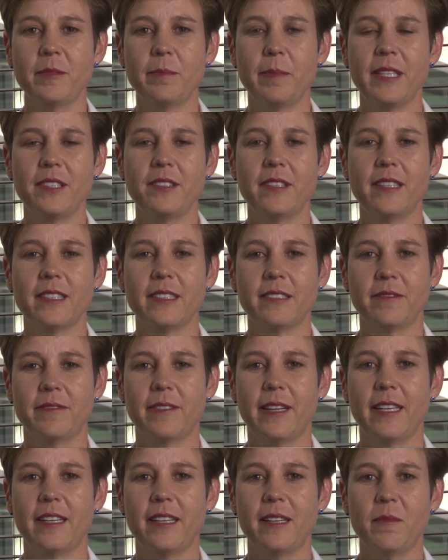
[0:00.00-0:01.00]
specialist
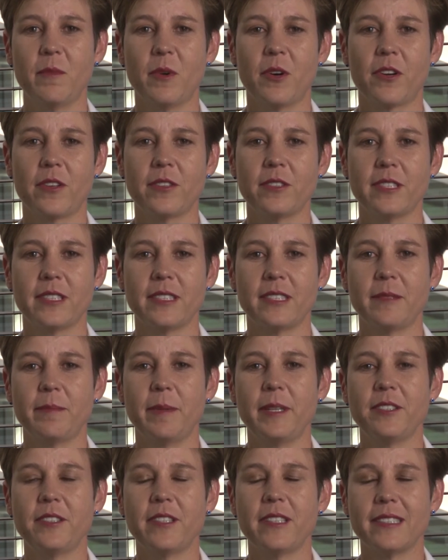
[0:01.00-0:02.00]
funding models and
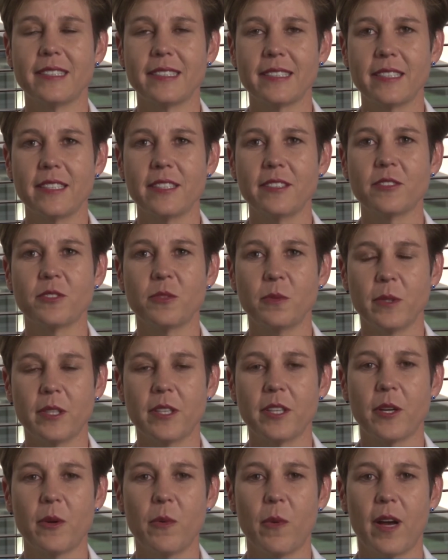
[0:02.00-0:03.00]
specialist skills were
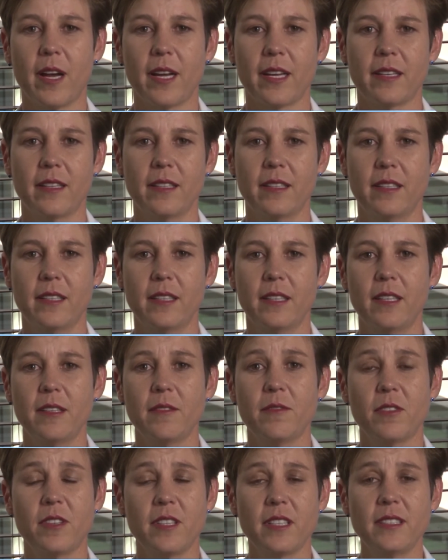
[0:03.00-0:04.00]
required
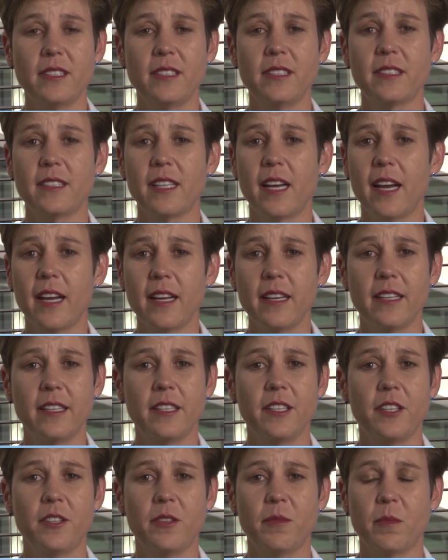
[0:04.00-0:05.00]
for this entirely
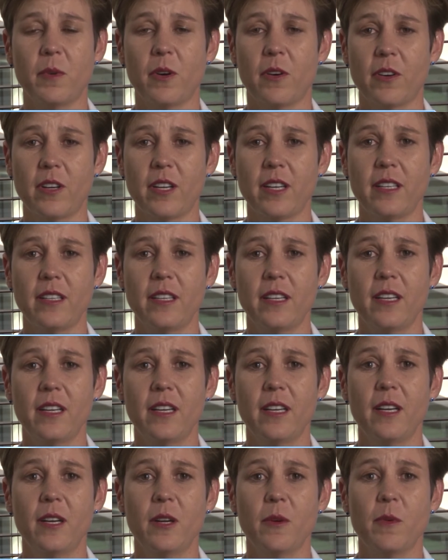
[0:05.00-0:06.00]
new market
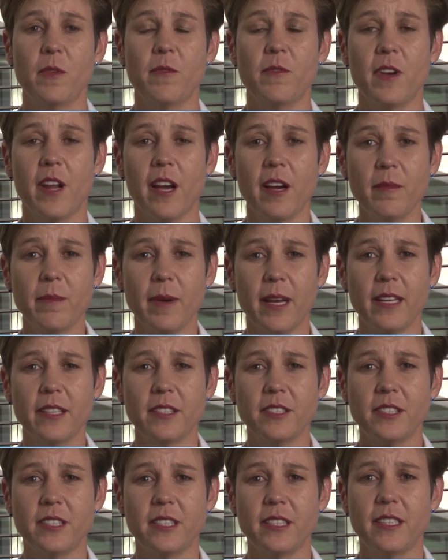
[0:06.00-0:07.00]
with no
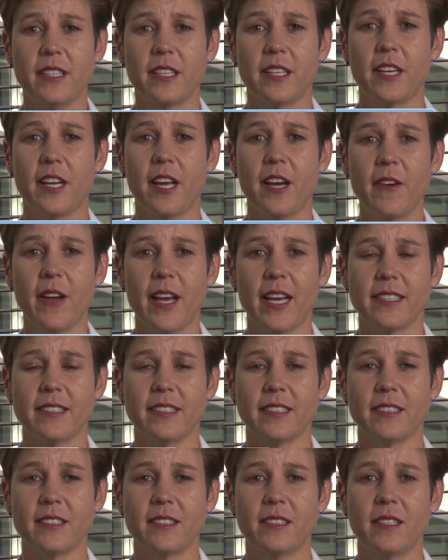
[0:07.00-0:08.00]
balance sheet and no
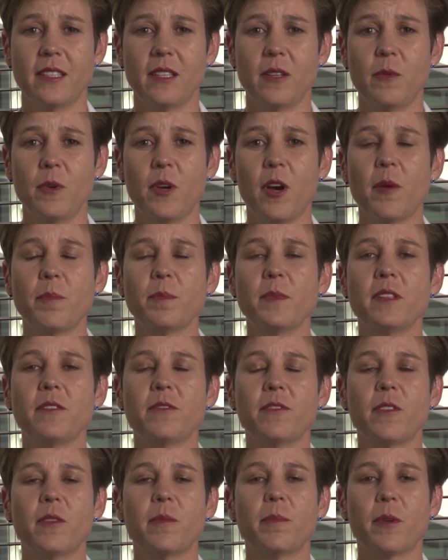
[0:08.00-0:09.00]
assets, we opted
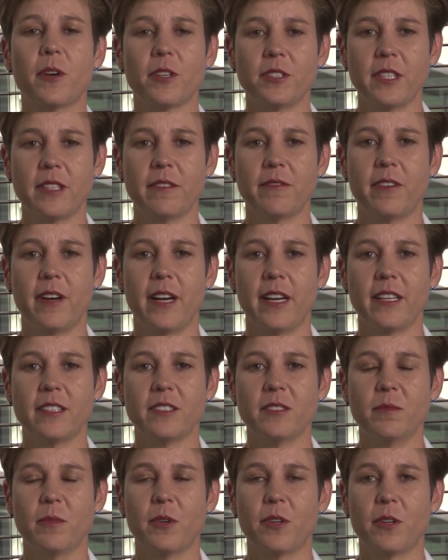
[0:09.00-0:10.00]
for a project
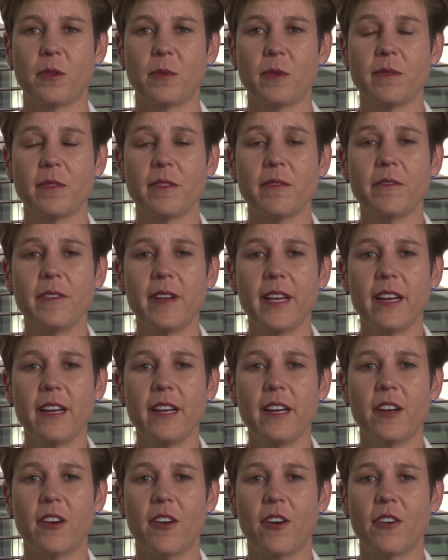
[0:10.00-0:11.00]
finance model with a
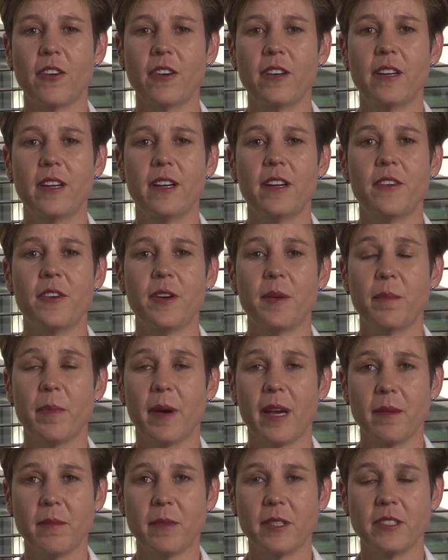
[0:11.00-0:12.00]
fairly long
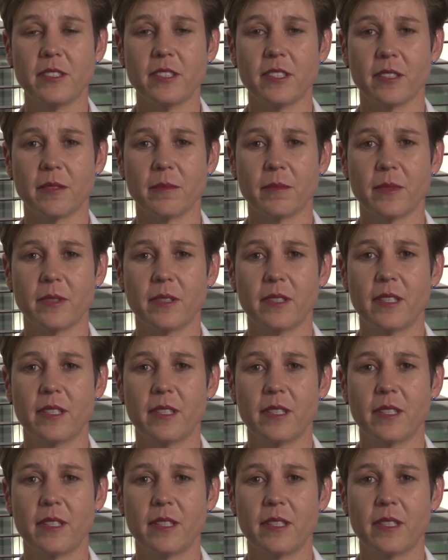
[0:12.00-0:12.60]
repayment term